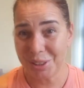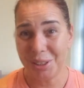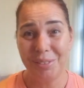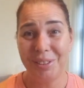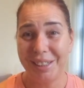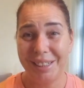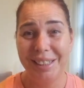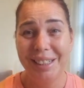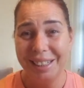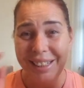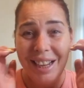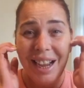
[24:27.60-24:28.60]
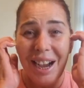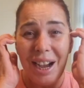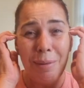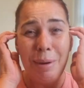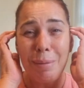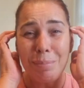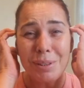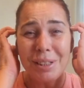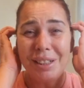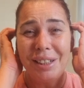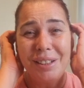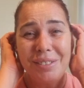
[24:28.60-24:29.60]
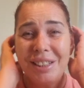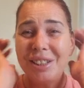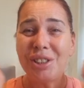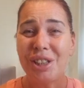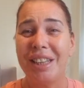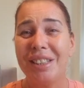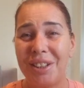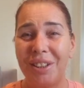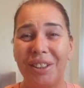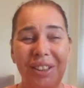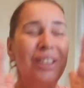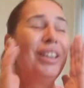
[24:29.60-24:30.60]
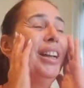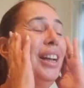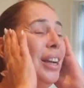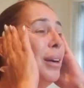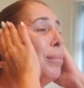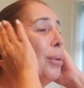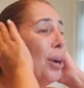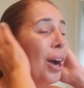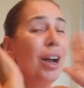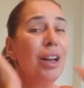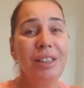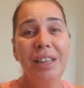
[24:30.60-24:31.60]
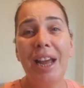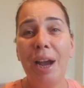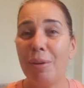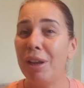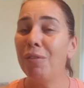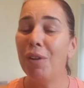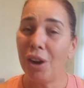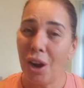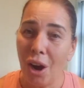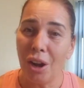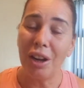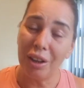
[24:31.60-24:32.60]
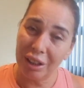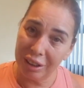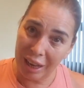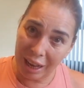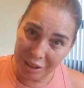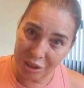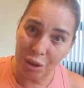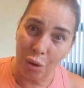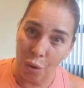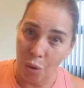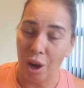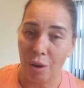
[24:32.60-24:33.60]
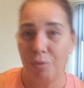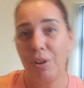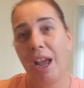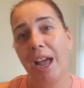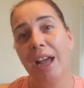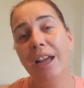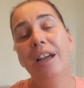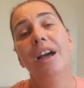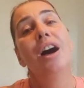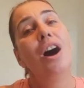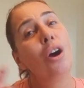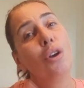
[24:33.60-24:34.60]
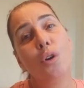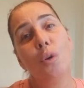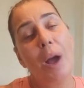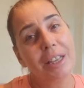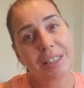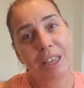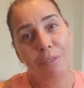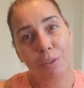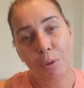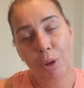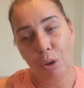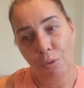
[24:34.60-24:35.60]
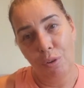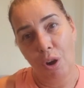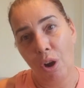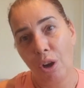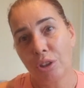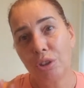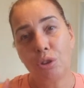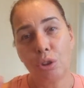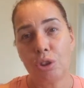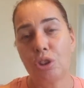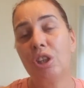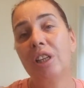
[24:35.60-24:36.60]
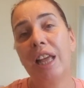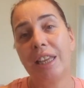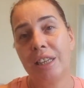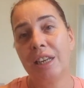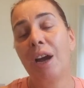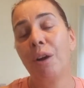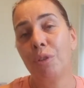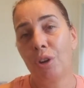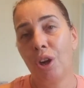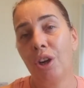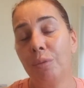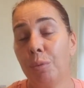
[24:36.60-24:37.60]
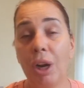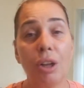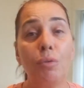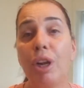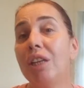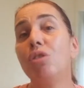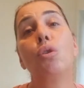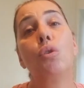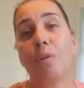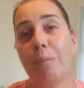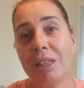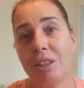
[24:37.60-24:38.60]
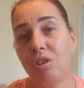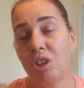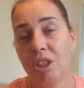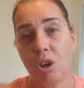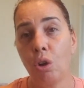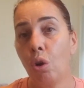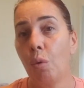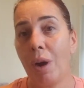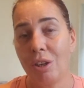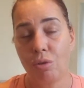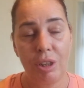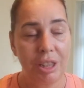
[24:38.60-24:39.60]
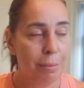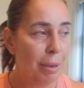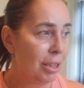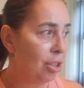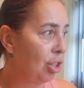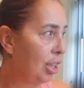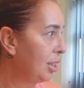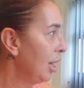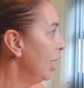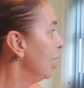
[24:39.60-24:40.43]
I'm absolutely shit, aren't I? But you know, if I can't answer all of you, I always give you a love heart, just to let you know that I always read the messages.